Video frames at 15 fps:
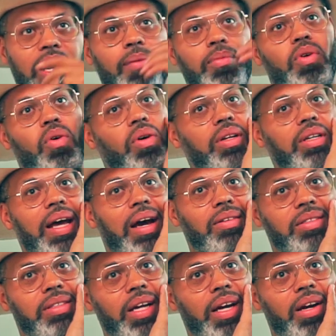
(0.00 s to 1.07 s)
I'm going
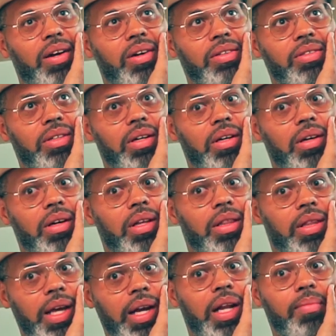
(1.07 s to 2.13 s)
downstairs
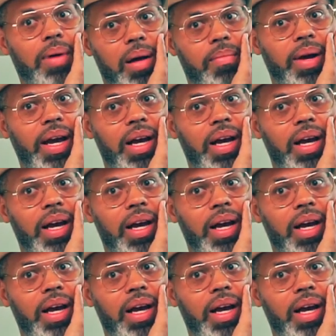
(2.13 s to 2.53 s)
thinking about my